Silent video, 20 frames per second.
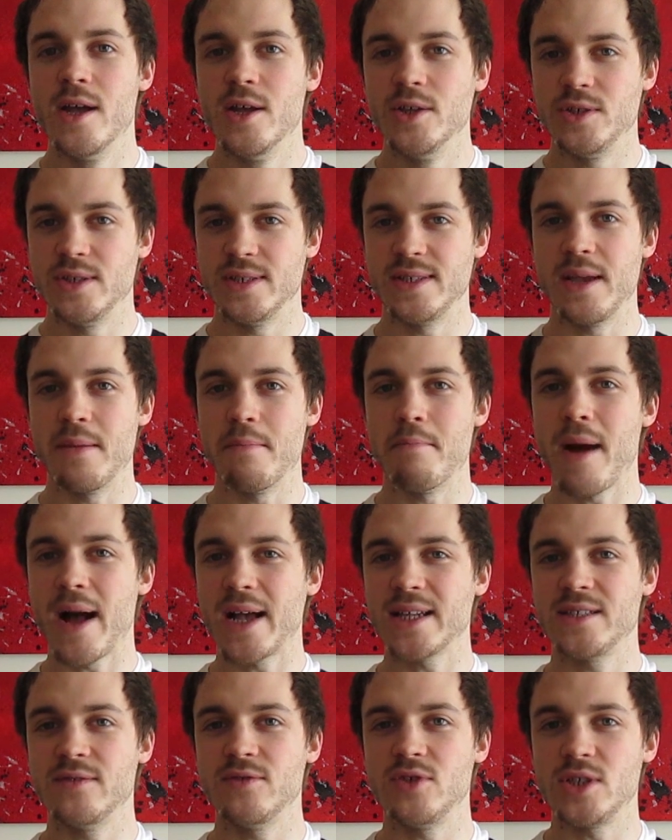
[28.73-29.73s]
so you see a
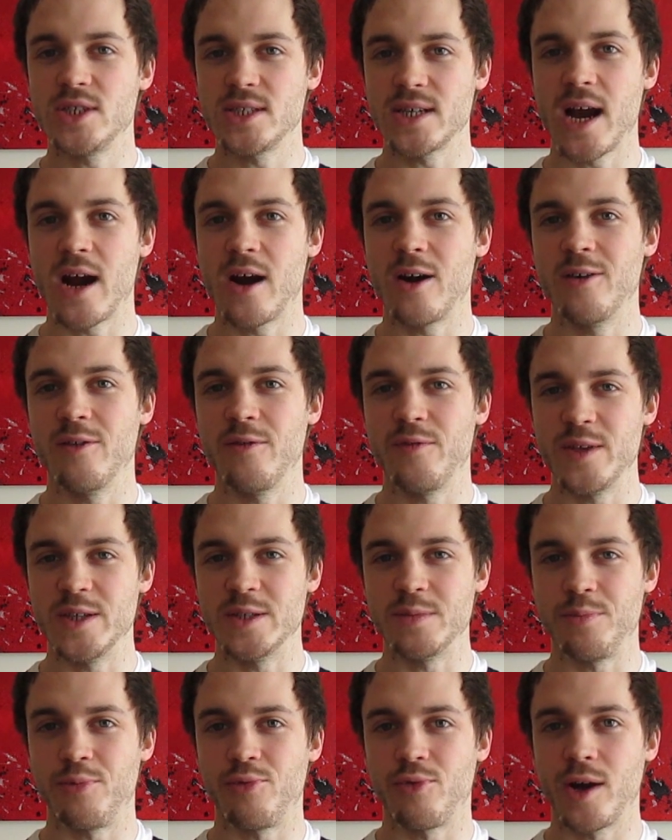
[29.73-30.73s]
massive shower of these
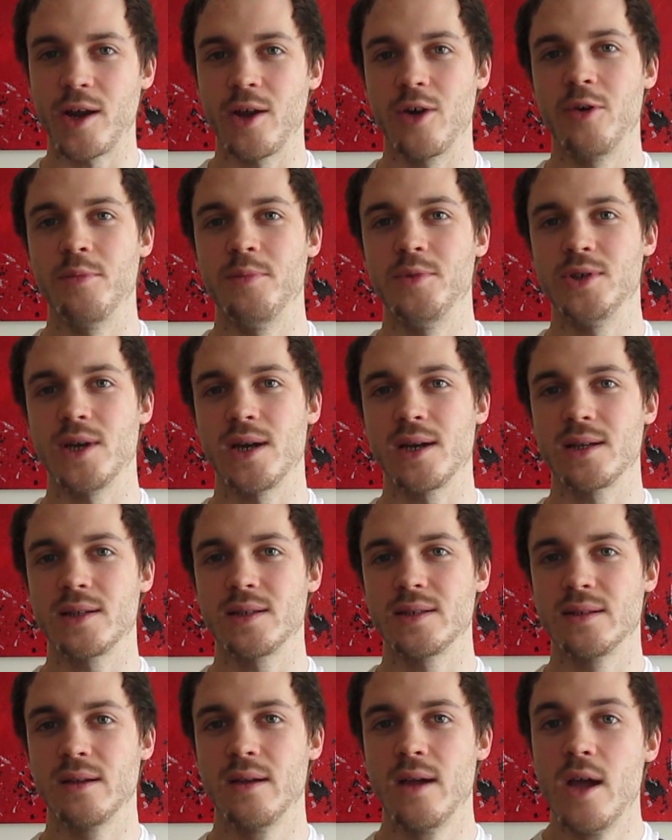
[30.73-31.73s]
bright objects.
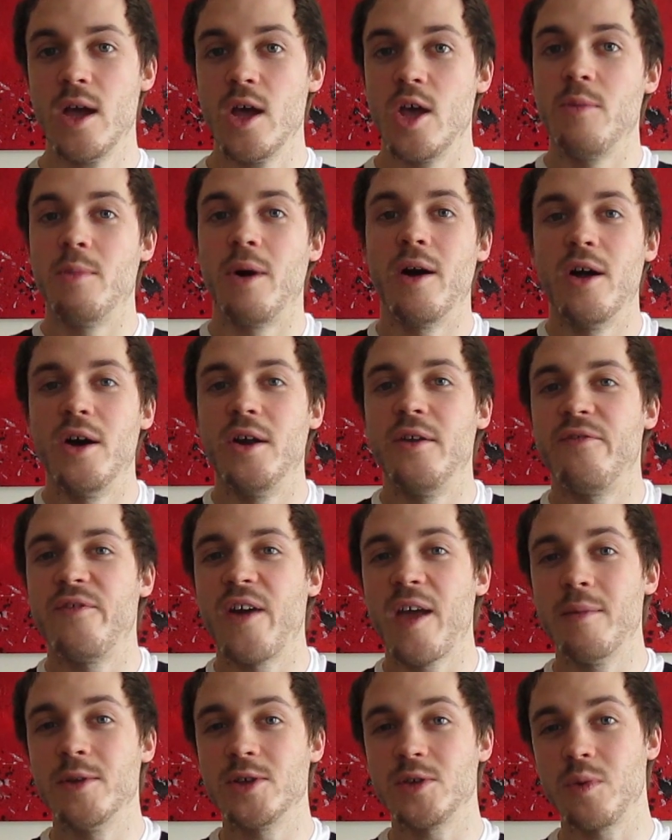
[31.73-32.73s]
You might have heard of
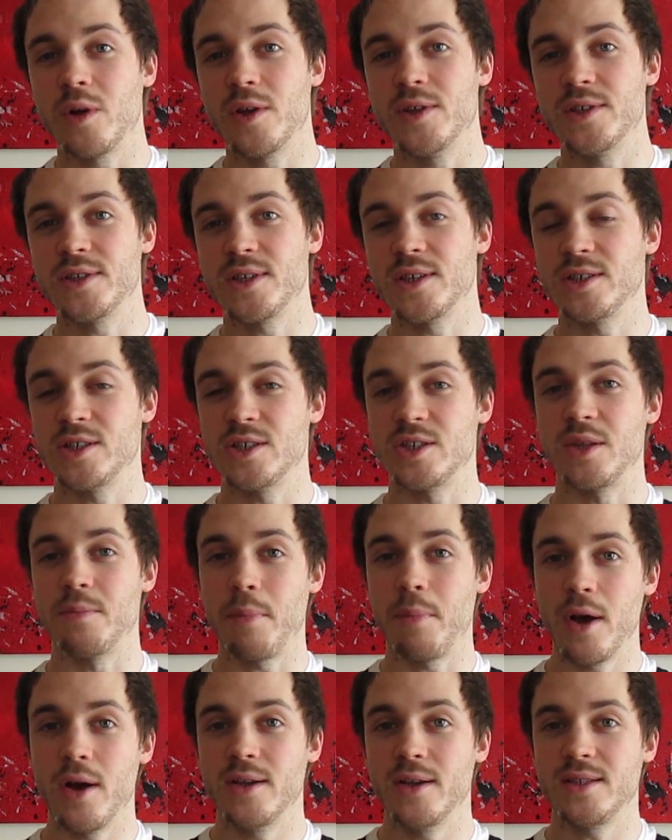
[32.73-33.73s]
famous ones such as the
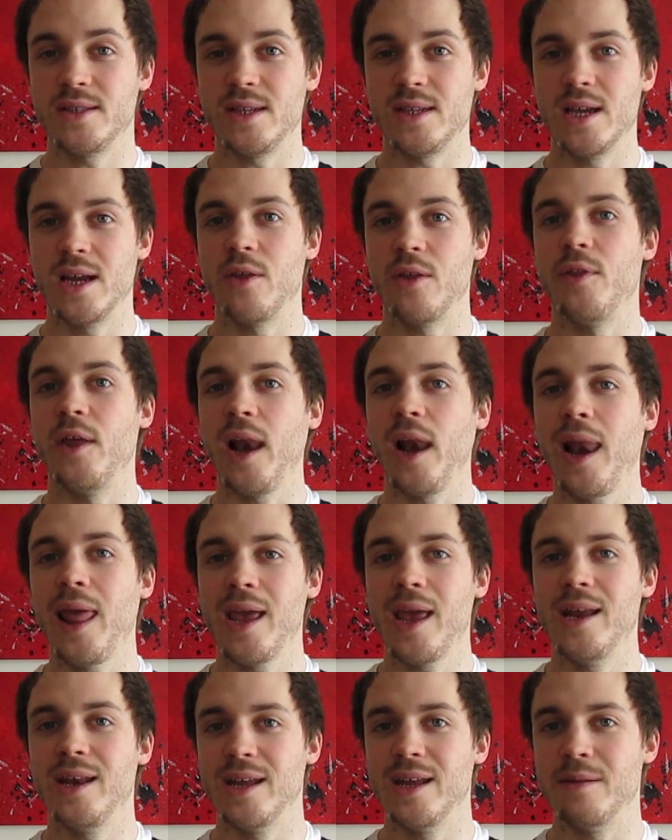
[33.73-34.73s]
Perseid or the
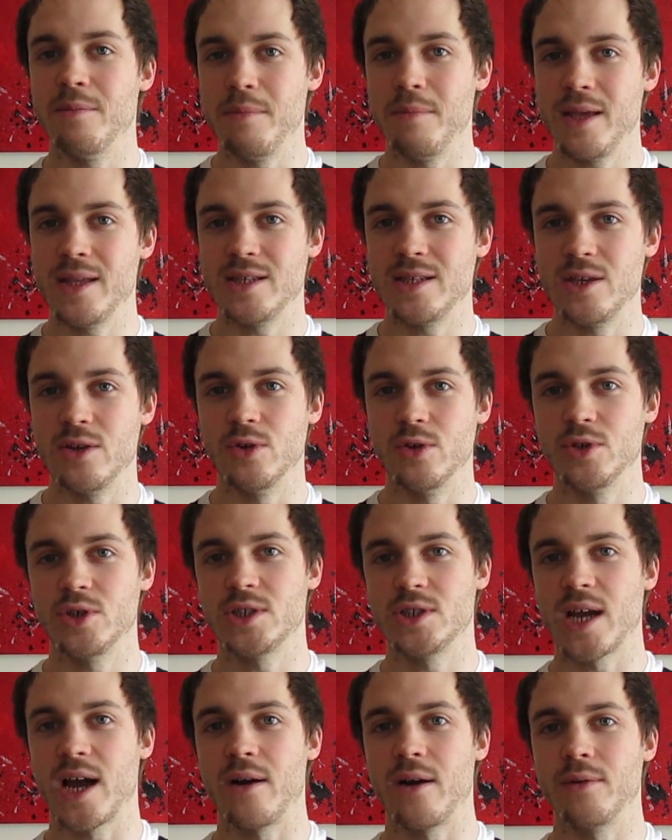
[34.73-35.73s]
Leonid meteor
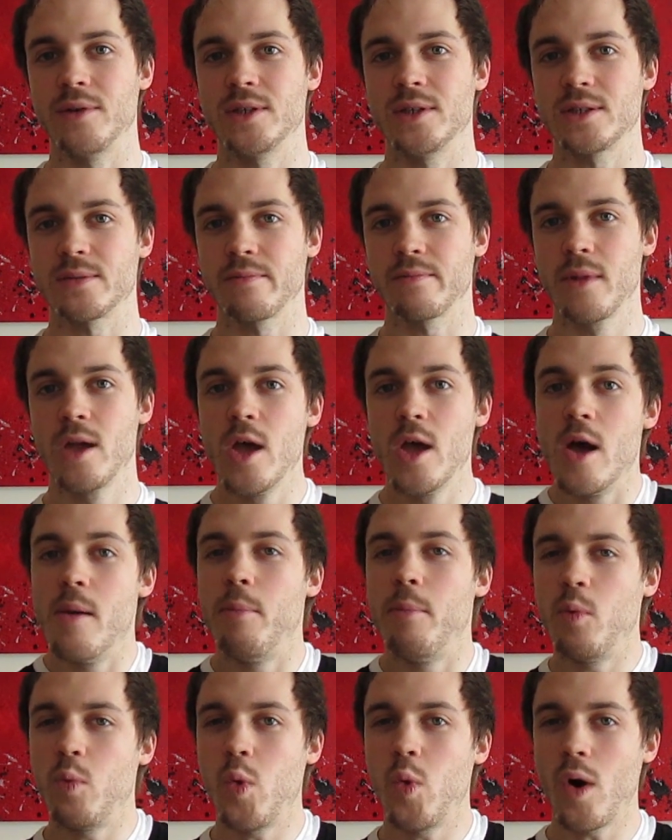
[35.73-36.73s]
showers.
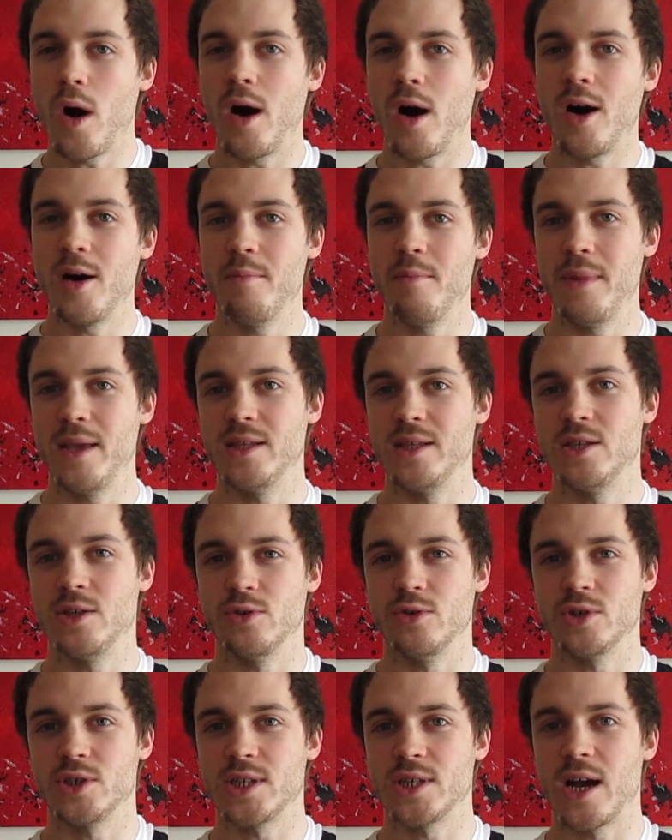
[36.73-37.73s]
But what are
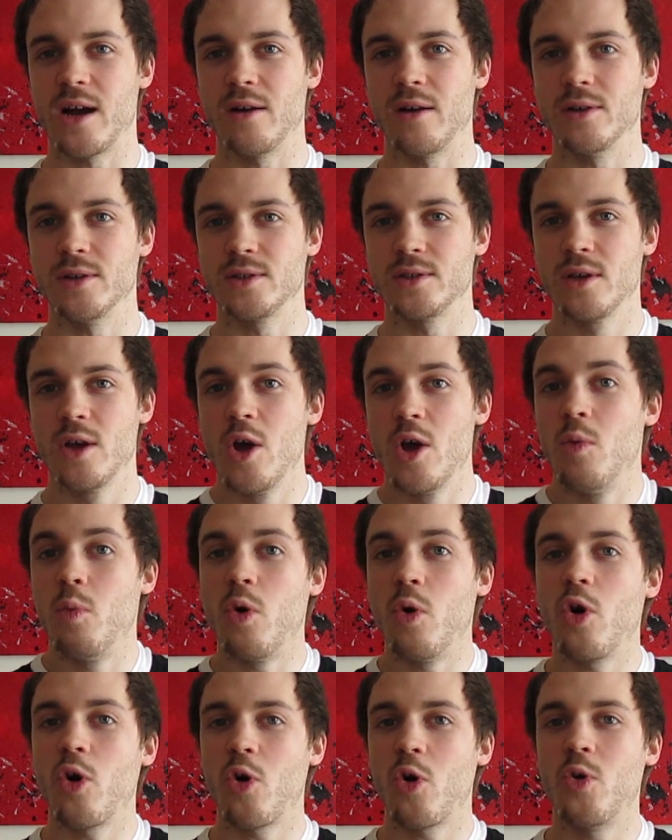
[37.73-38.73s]
meteor showers?
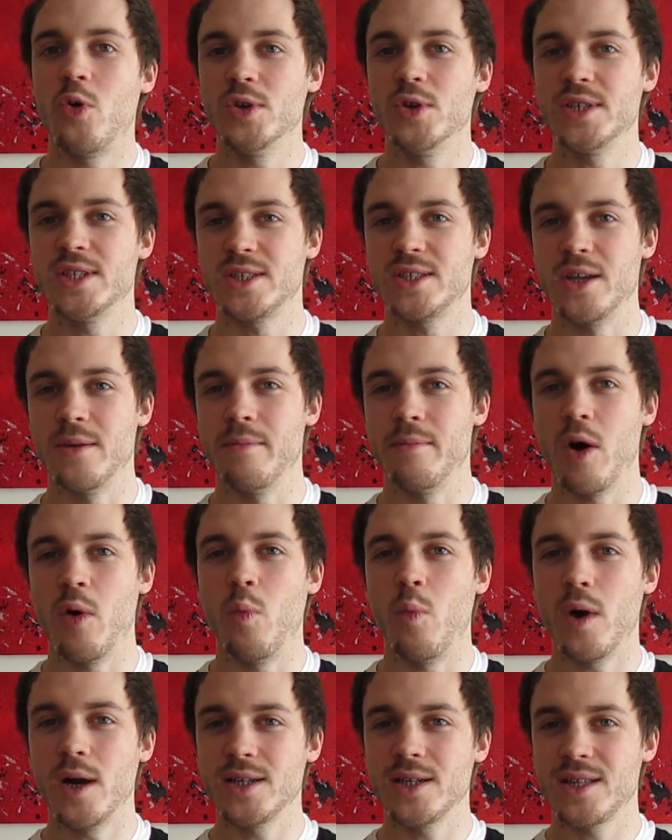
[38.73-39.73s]
What causes them, and
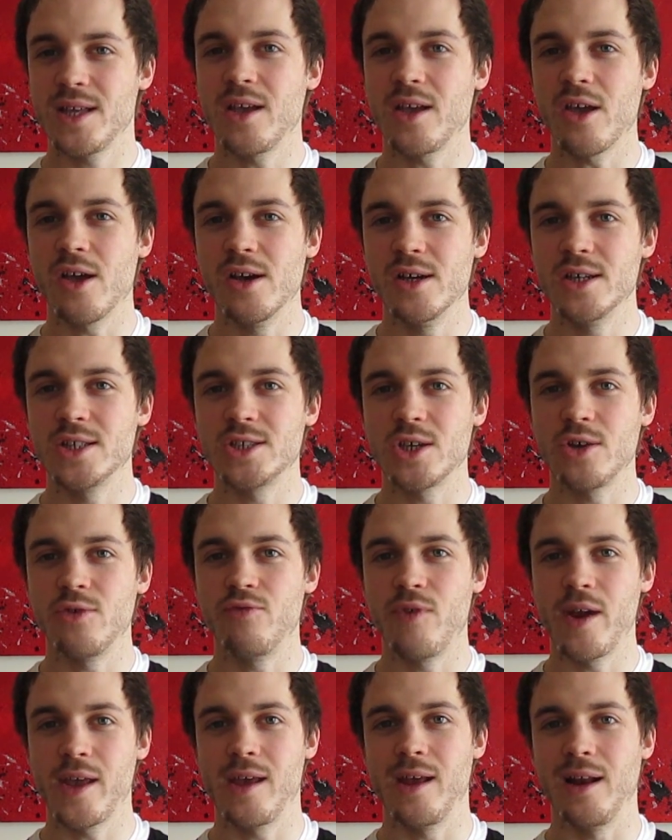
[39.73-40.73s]
why do they occur so
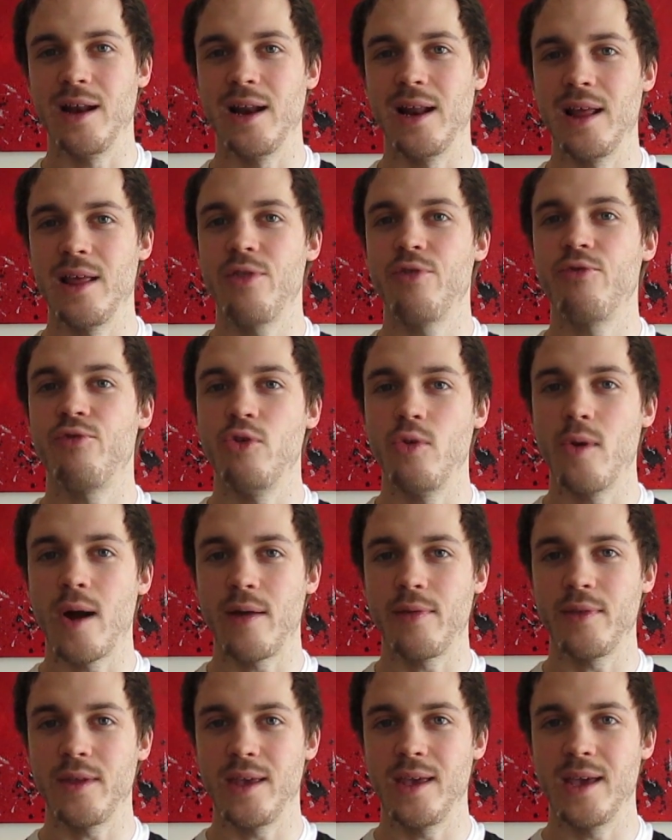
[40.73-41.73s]
regularly
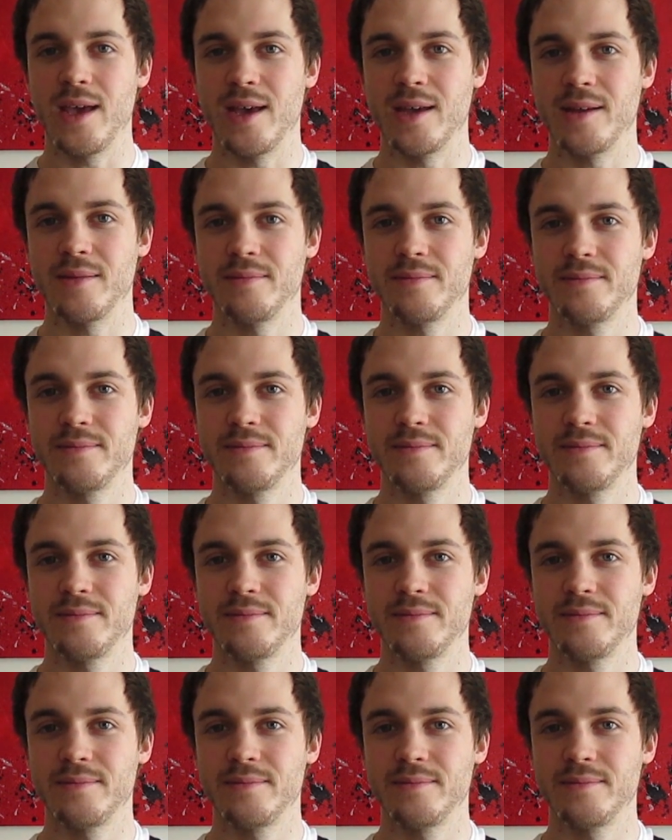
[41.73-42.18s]
throughout the year?